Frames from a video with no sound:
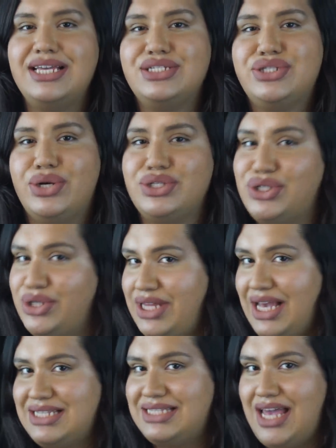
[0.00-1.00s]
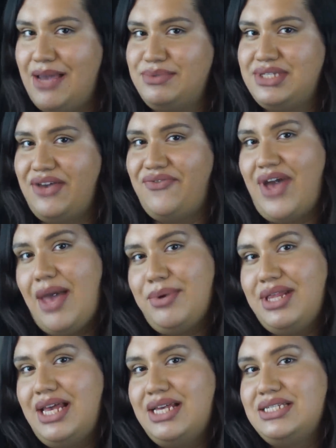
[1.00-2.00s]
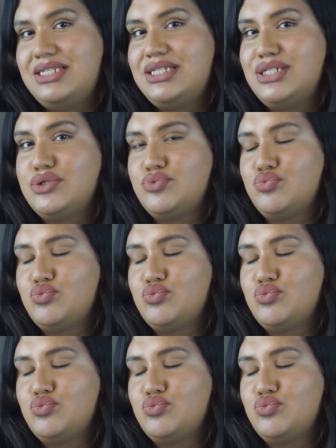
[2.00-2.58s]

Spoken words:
So until next time, stay fabulous.